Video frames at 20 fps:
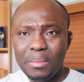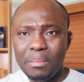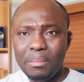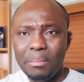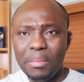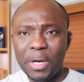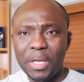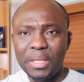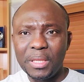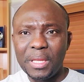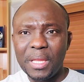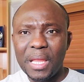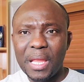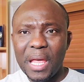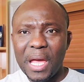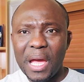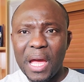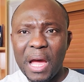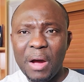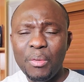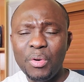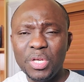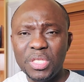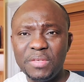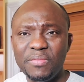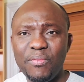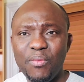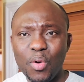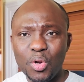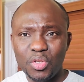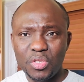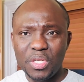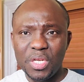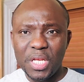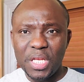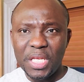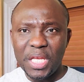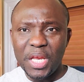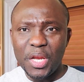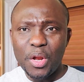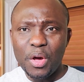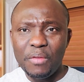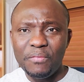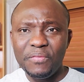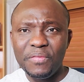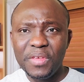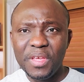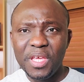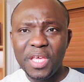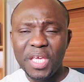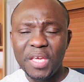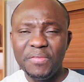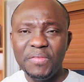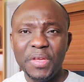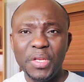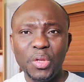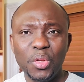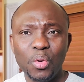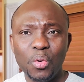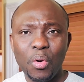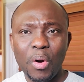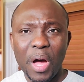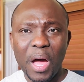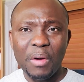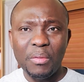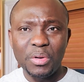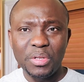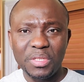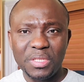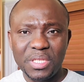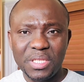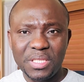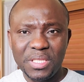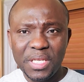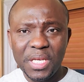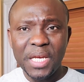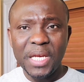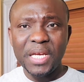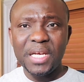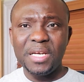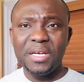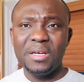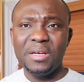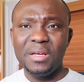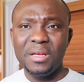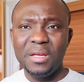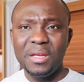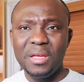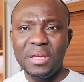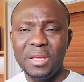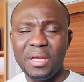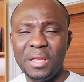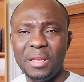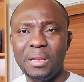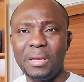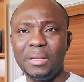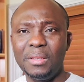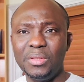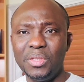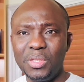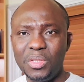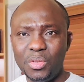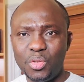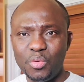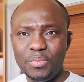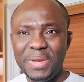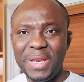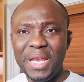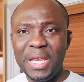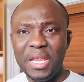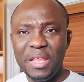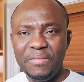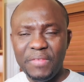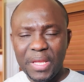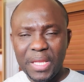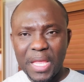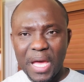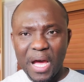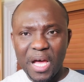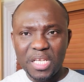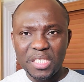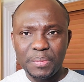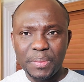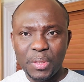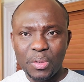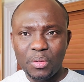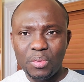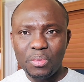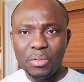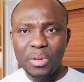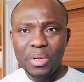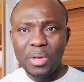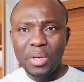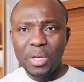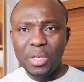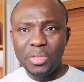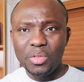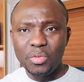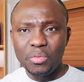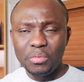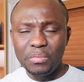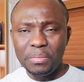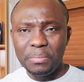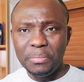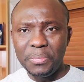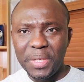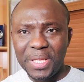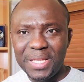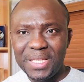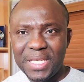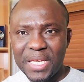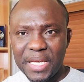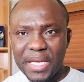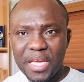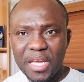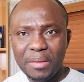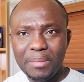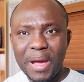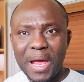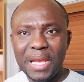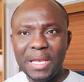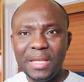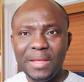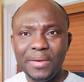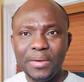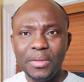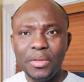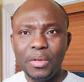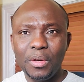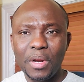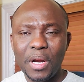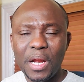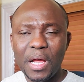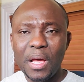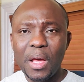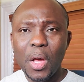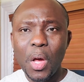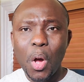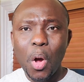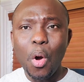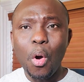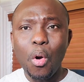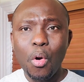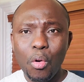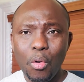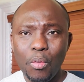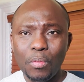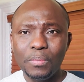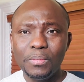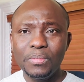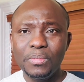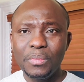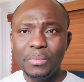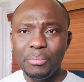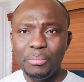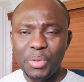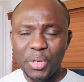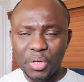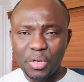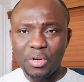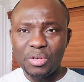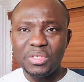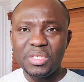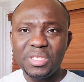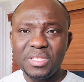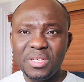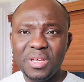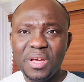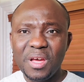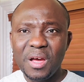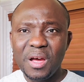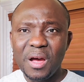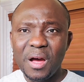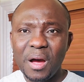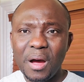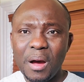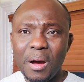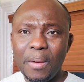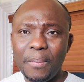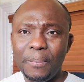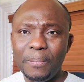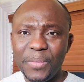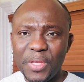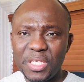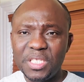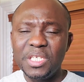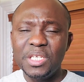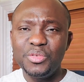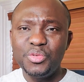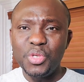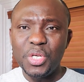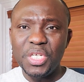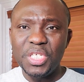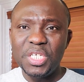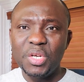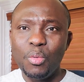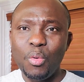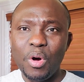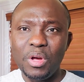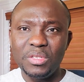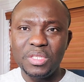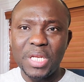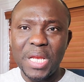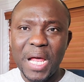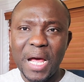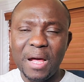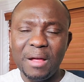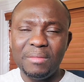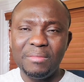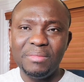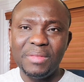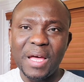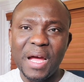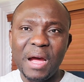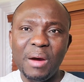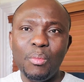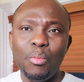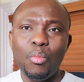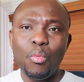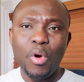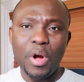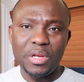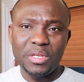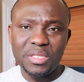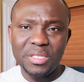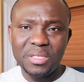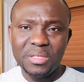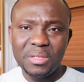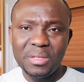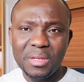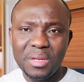But I was fortunate enough, even though I was sick, to be leaving the hospital, to be taking my little daughter home because the situation was not that worse.